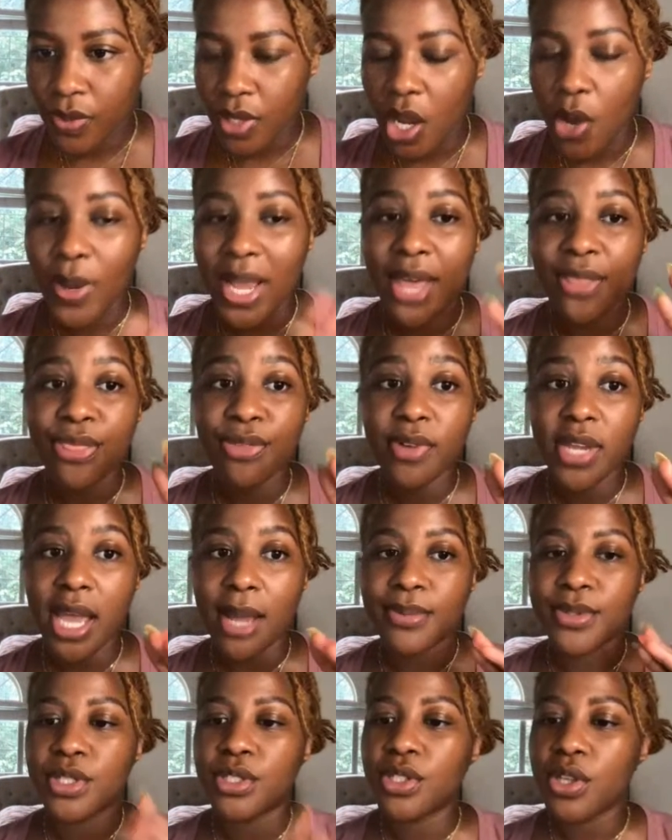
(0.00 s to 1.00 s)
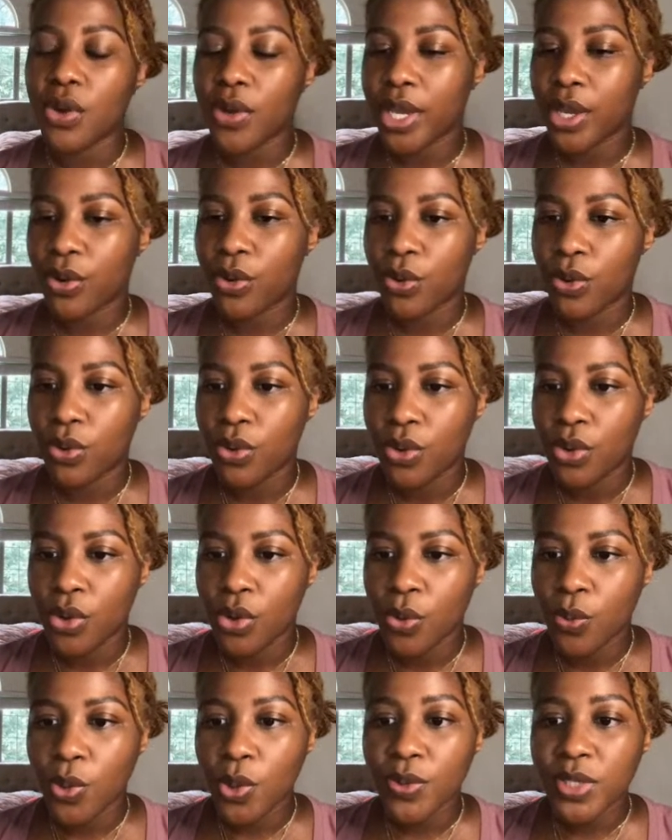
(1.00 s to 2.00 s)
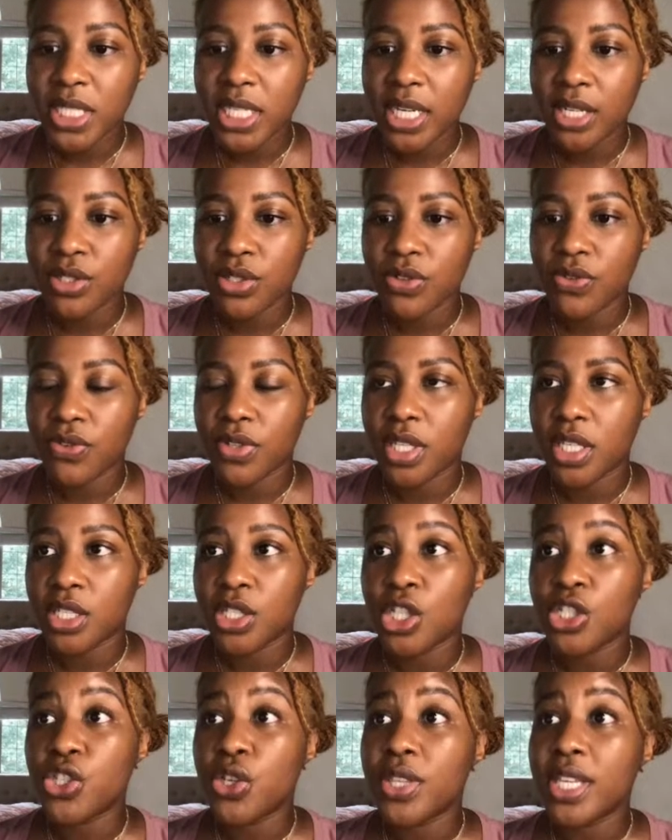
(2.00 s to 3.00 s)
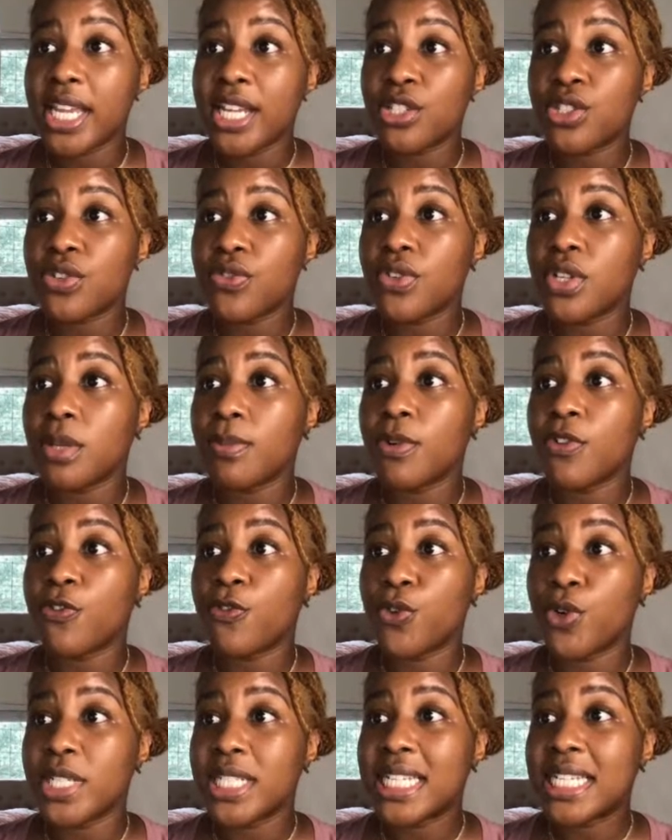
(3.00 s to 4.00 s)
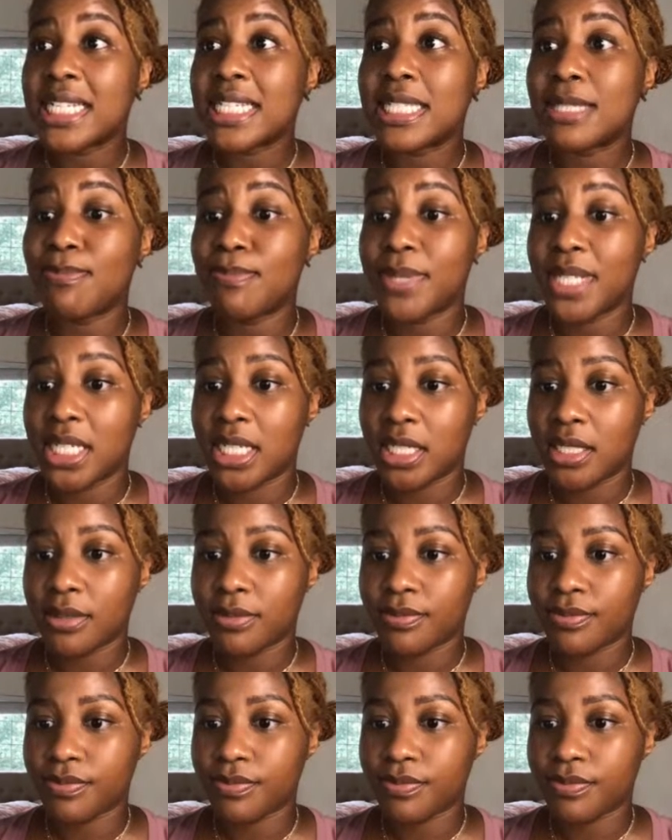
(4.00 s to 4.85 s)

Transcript: Oh, I had 3 options. Okay, cool. What was the answer for this? So the answer for number 14 is B.